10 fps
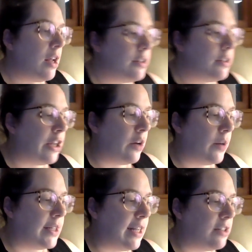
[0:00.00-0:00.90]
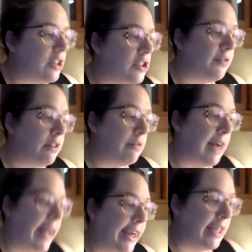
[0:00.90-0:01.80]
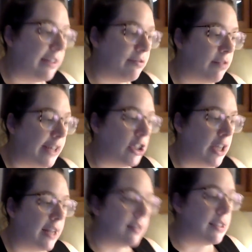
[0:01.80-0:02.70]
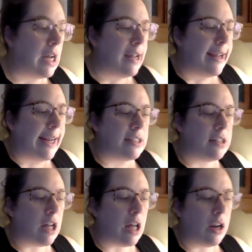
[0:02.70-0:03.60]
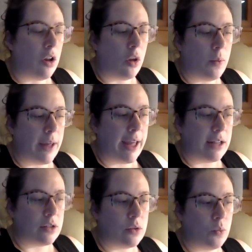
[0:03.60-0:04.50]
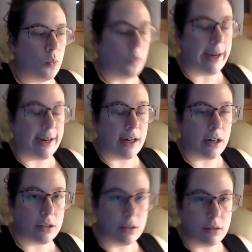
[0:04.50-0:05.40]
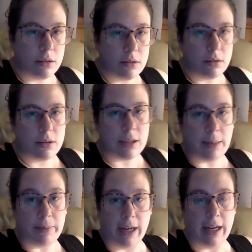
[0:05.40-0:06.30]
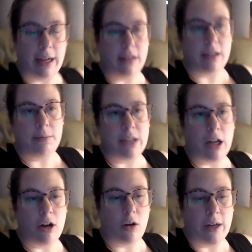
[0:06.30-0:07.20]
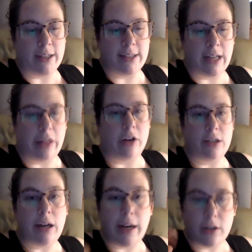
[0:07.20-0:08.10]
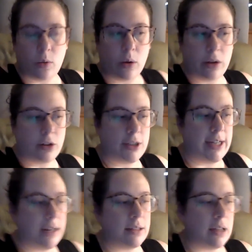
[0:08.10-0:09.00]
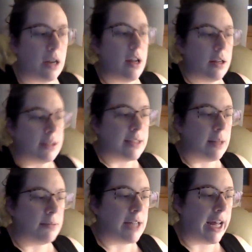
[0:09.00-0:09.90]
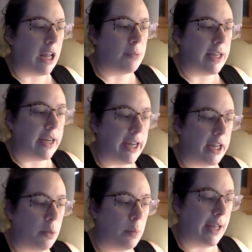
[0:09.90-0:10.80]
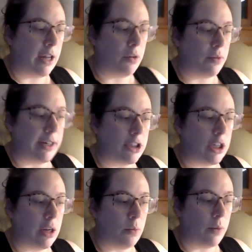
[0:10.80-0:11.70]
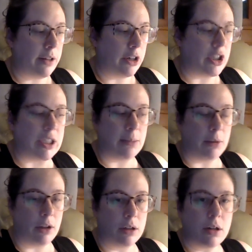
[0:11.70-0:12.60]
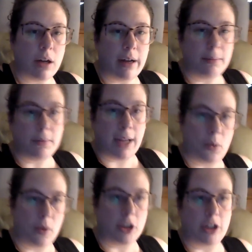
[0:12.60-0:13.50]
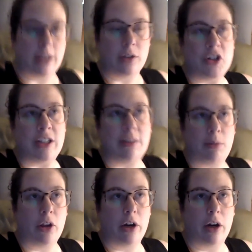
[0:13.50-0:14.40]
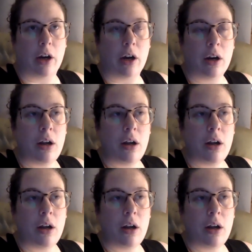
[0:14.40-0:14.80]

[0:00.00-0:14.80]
So it says there's a variety of regions. It's not always where something is, and it's not always southern states, northern states. Sometimes it could be a region where there's similar languages or similar